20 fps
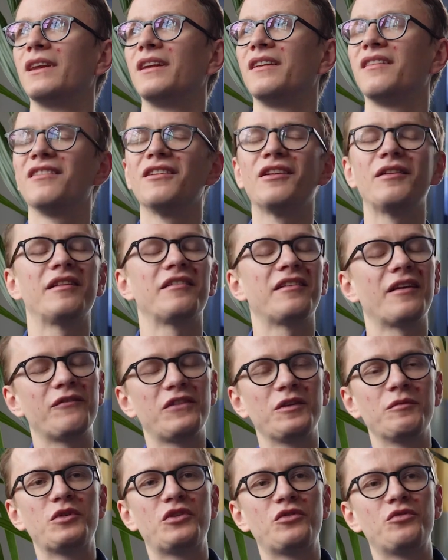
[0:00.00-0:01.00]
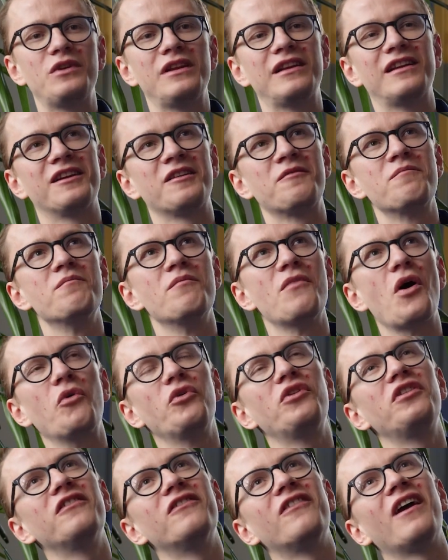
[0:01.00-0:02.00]
it's not something between like
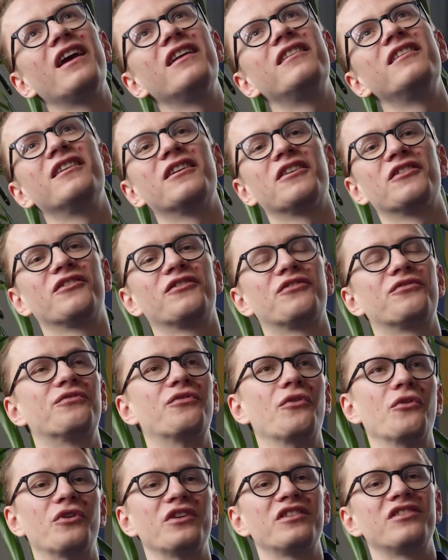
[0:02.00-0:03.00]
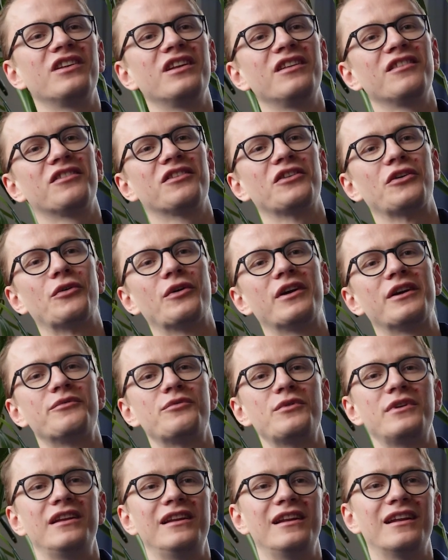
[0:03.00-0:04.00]
motivating and forcing. So I
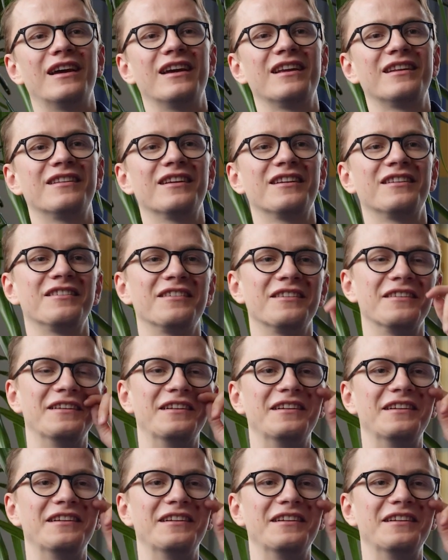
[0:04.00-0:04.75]
really like that